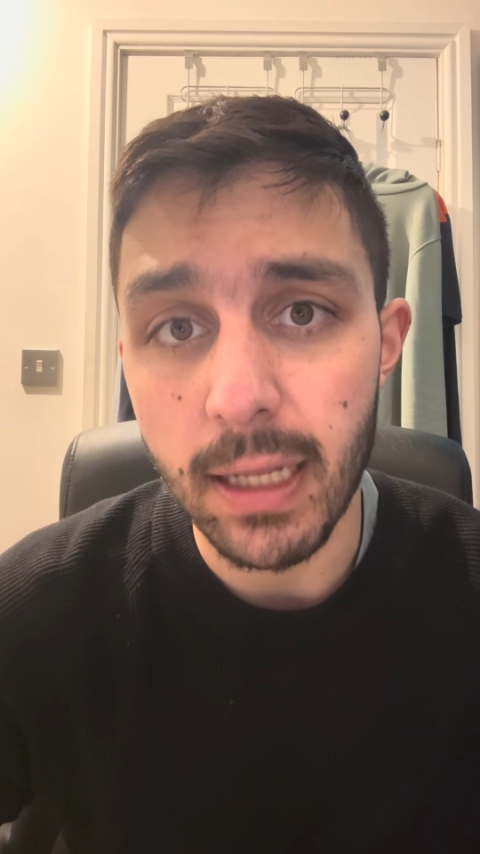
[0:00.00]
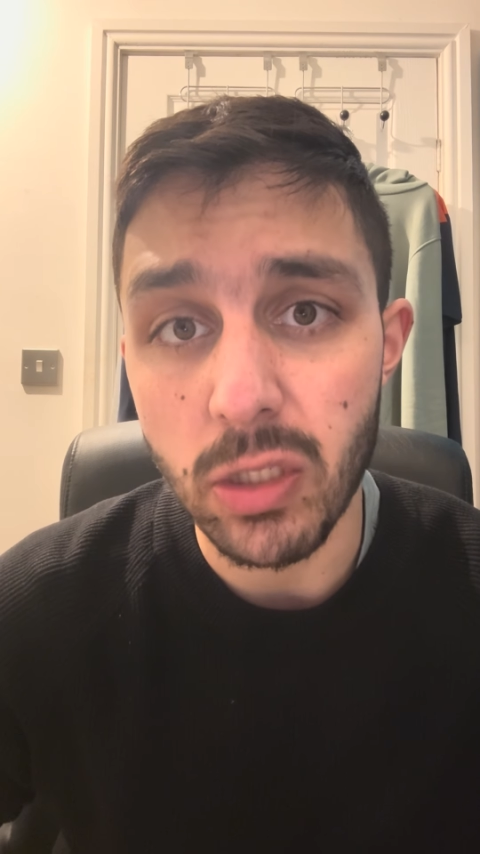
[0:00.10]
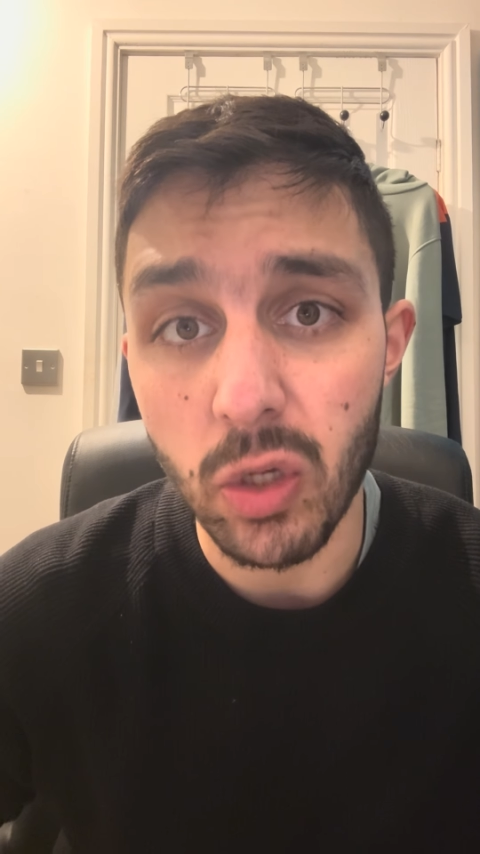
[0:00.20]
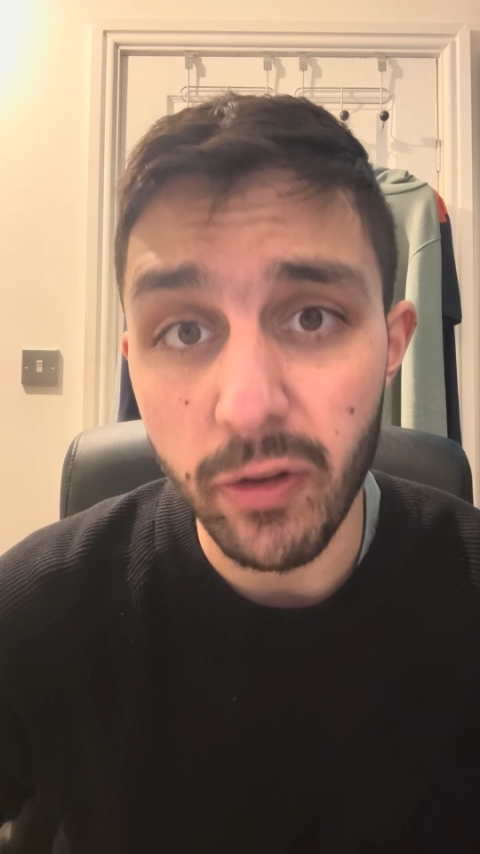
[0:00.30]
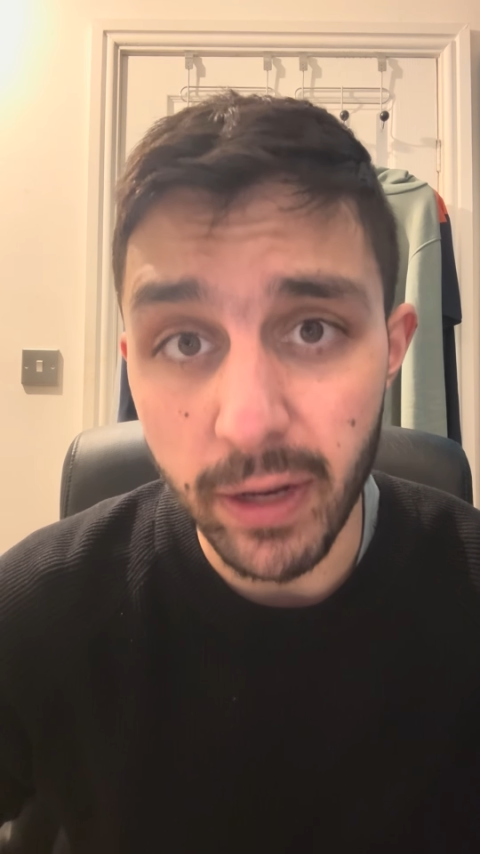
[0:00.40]

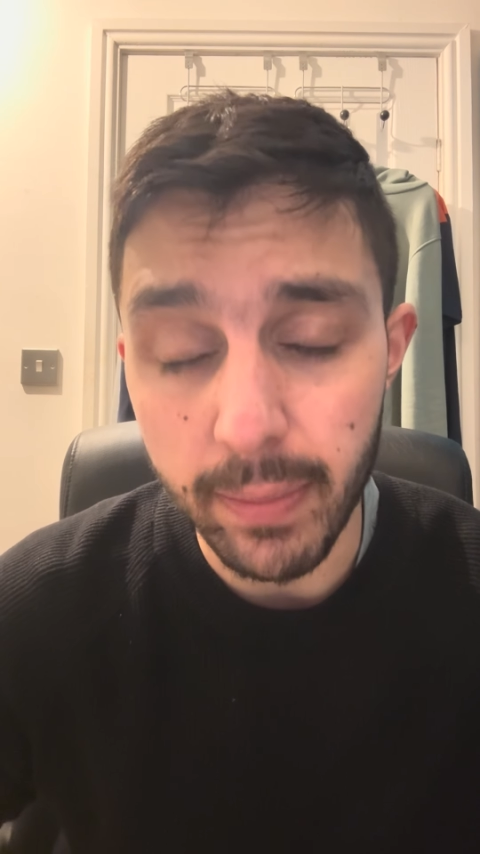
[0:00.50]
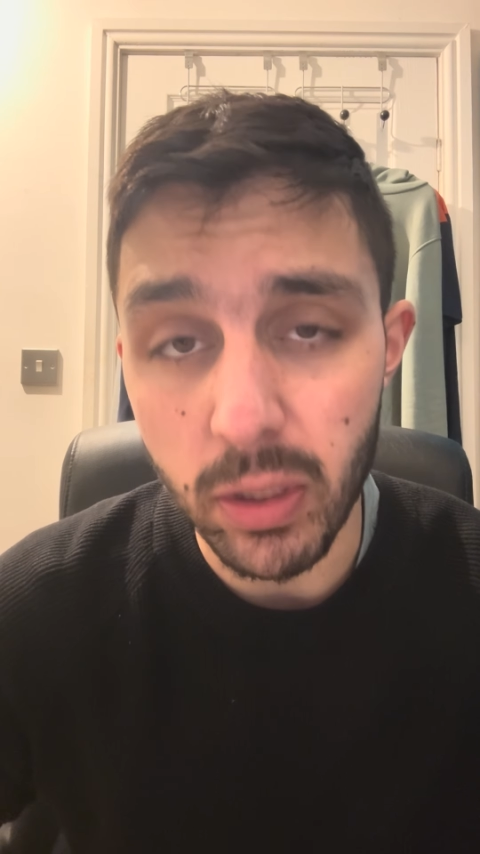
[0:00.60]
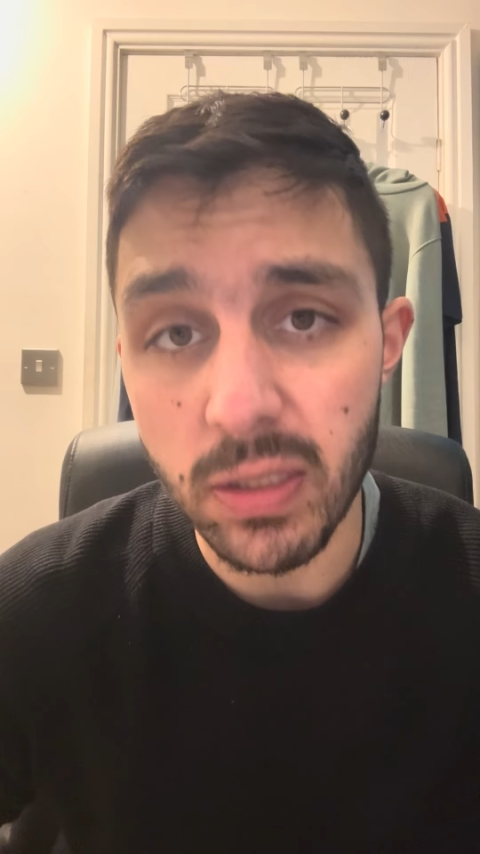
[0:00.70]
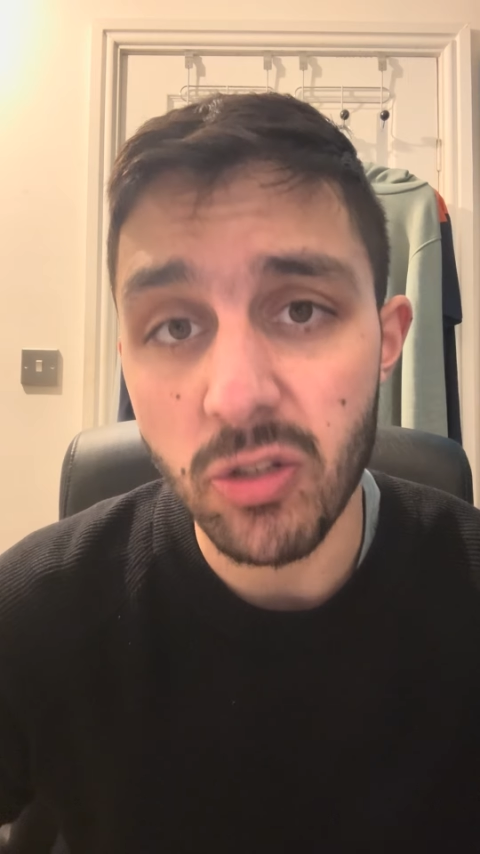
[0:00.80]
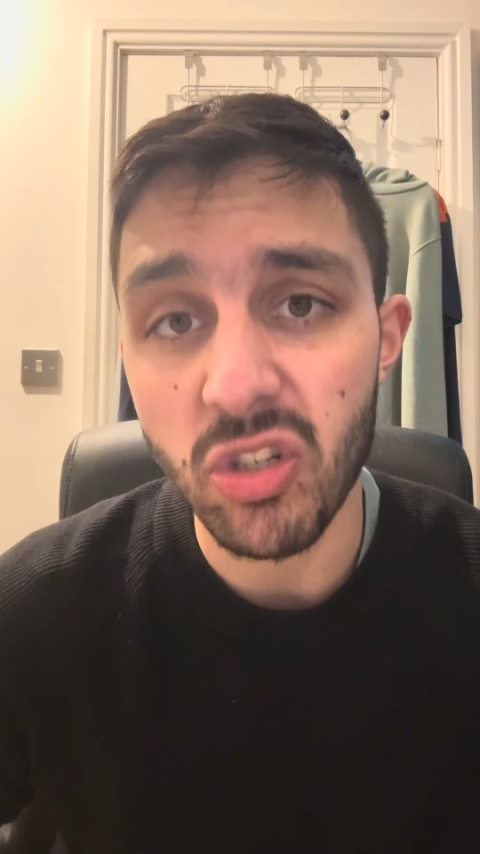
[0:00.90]
So if
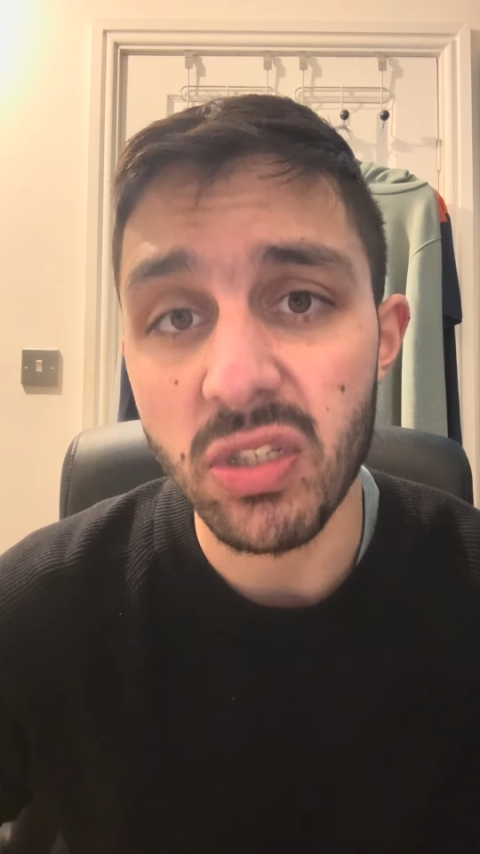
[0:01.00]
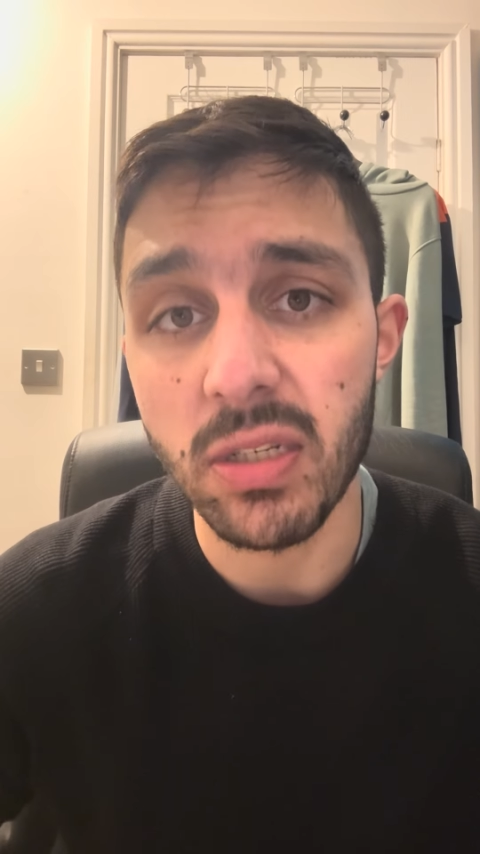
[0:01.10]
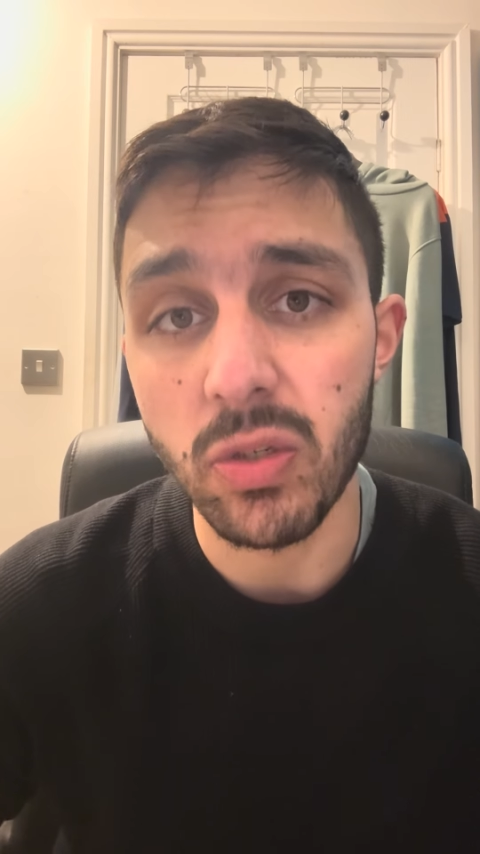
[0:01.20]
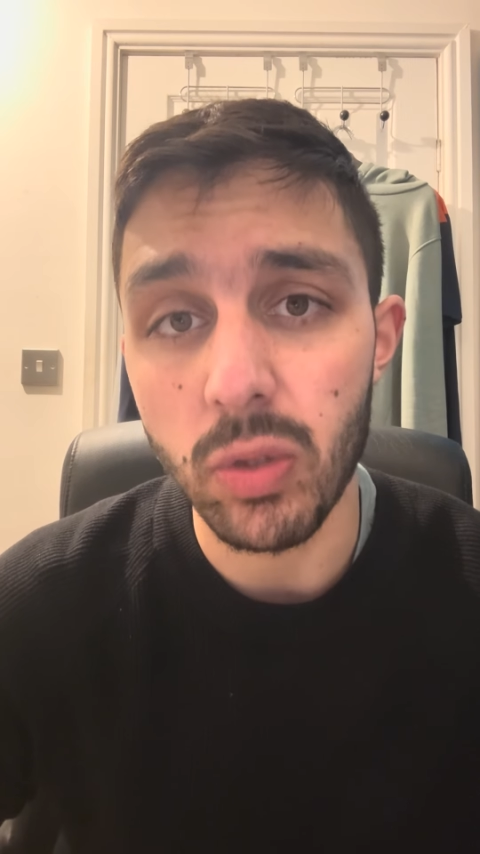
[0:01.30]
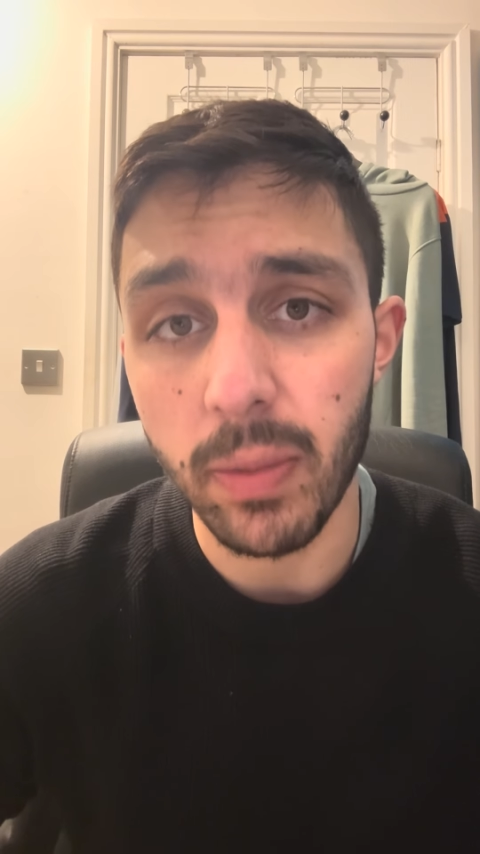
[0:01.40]
anybody's interested in
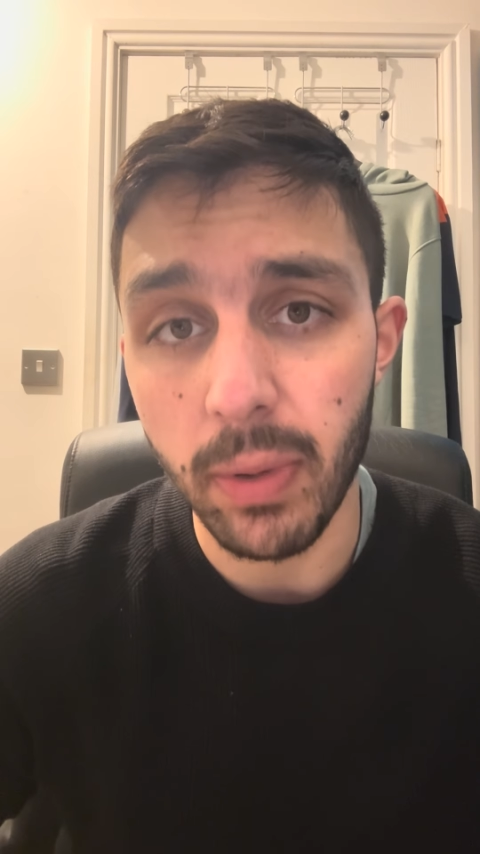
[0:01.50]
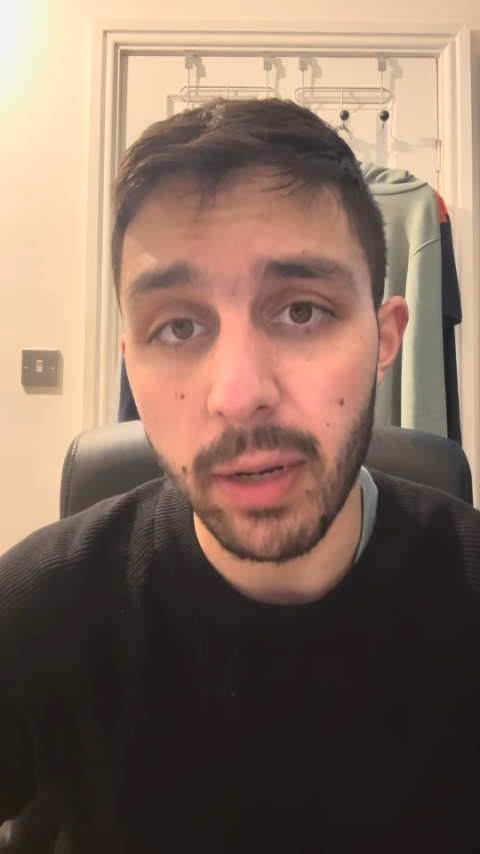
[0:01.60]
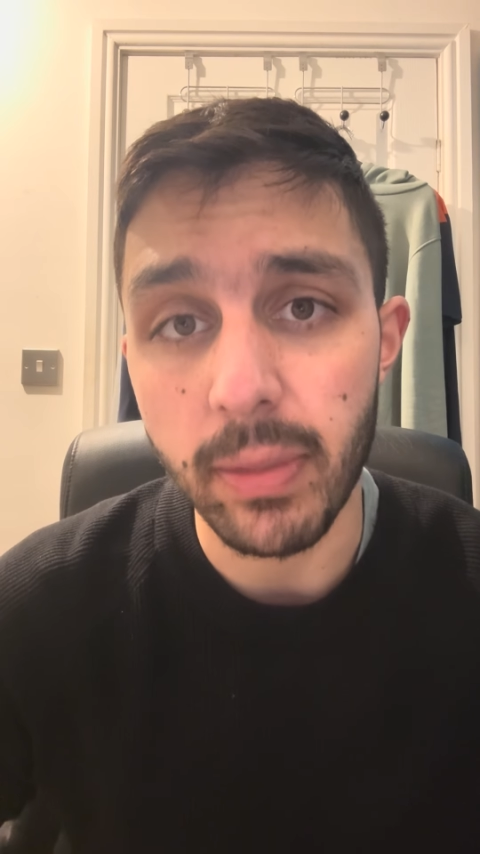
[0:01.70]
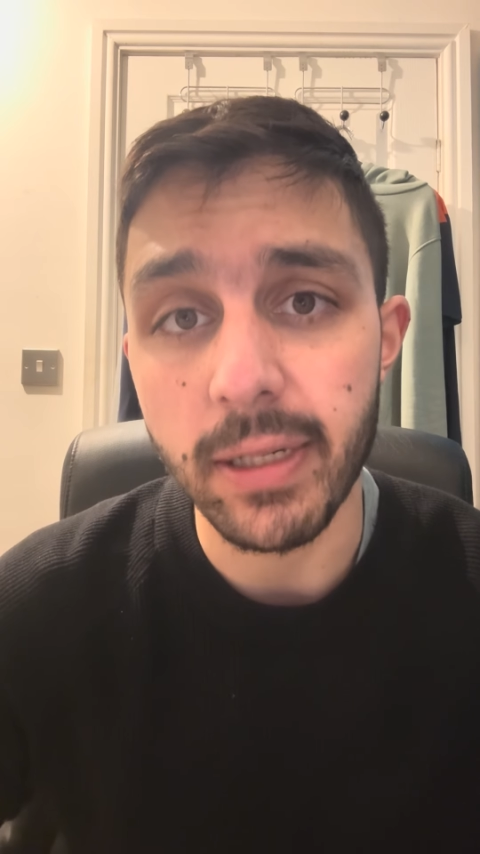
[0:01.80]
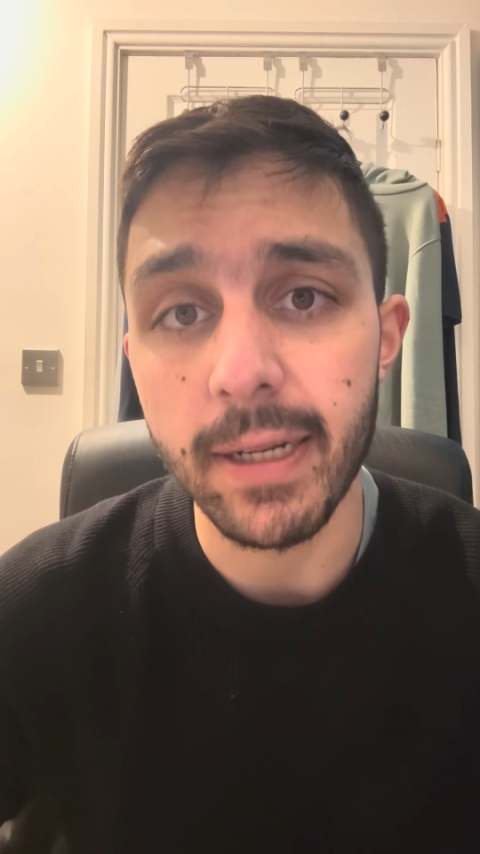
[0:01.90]
doing the
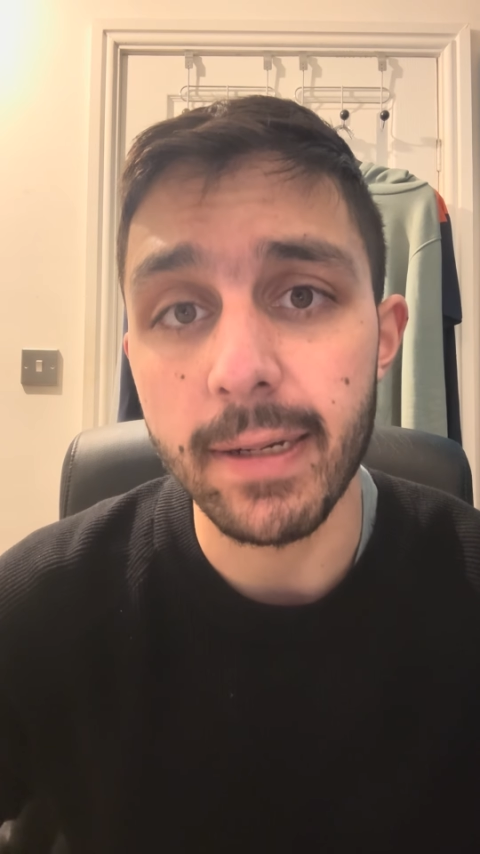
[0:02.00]
primal diet,